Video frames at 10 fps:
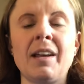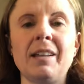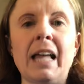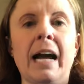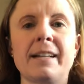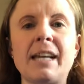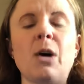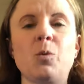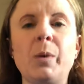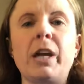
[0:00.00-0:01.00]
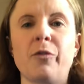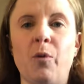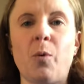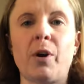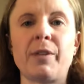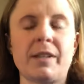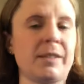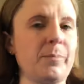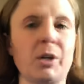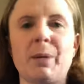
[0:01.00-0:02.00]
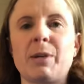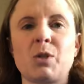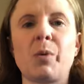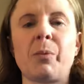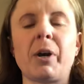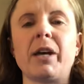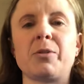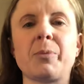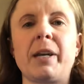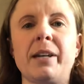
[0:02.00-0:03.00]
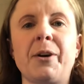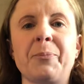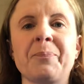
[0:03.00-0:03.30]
Lockdown, week 4. That's pretty much where we're at right now.